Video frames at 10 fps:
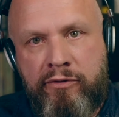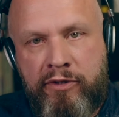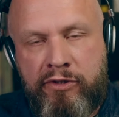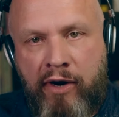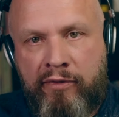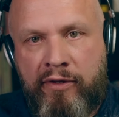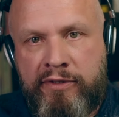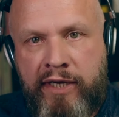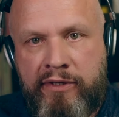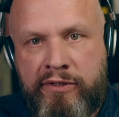to extract the
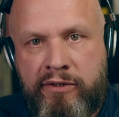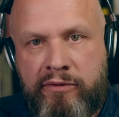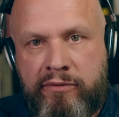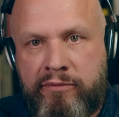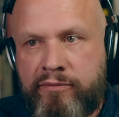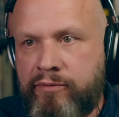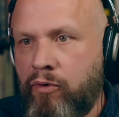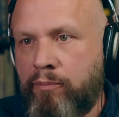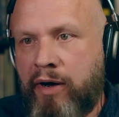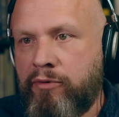data,
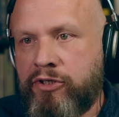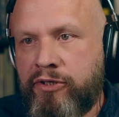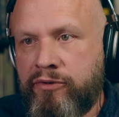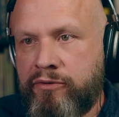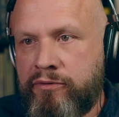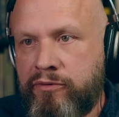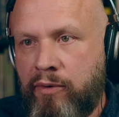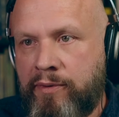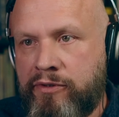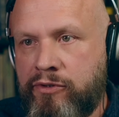or PowerShell
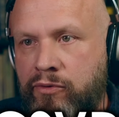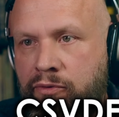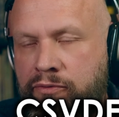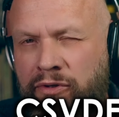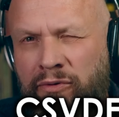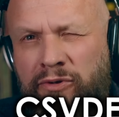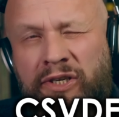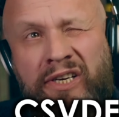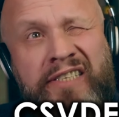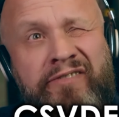commands, or
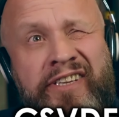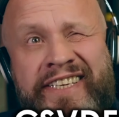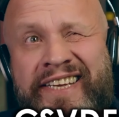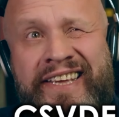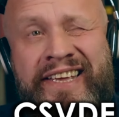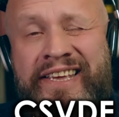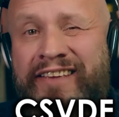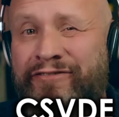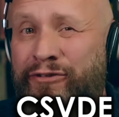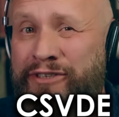
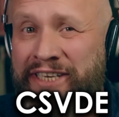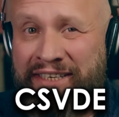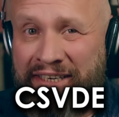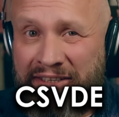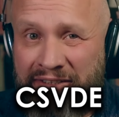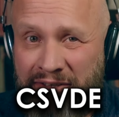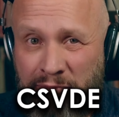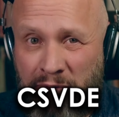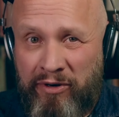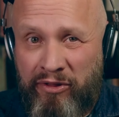CSVDE. If you're technical, you
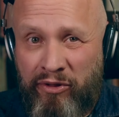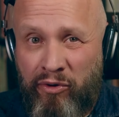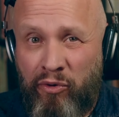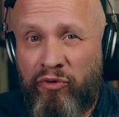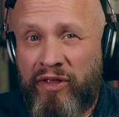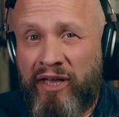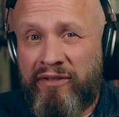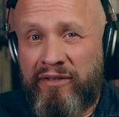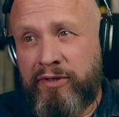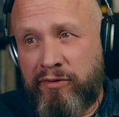probably know
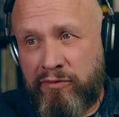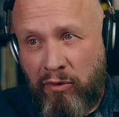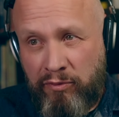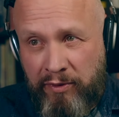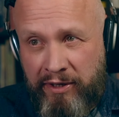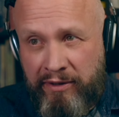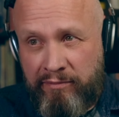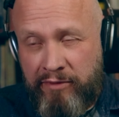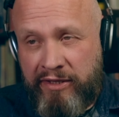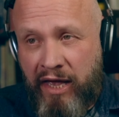that piece of software,
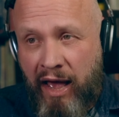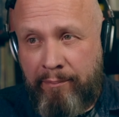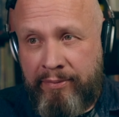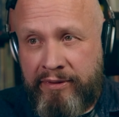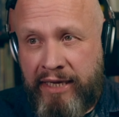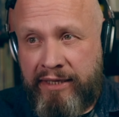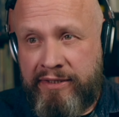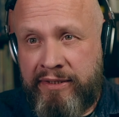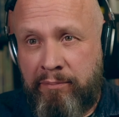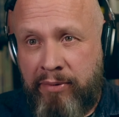that app that
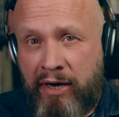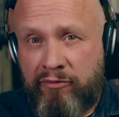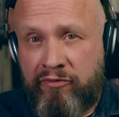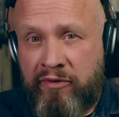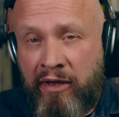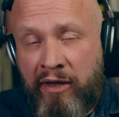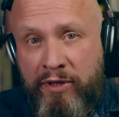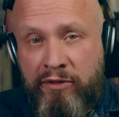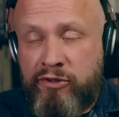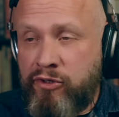is part of the
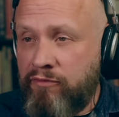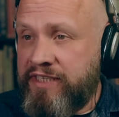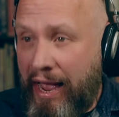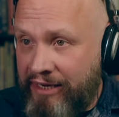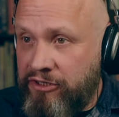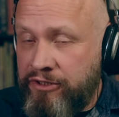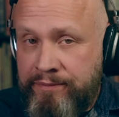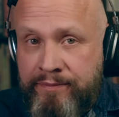Windows Server package.